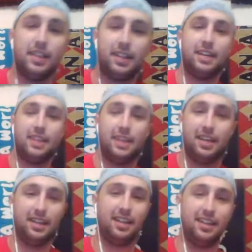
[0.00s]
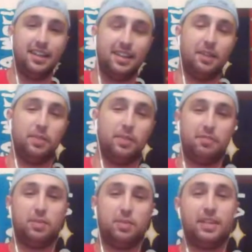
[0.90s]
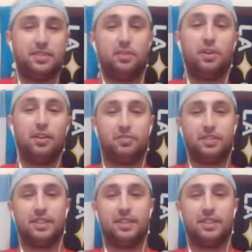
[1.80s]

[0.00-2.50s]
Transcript: think they've played so often.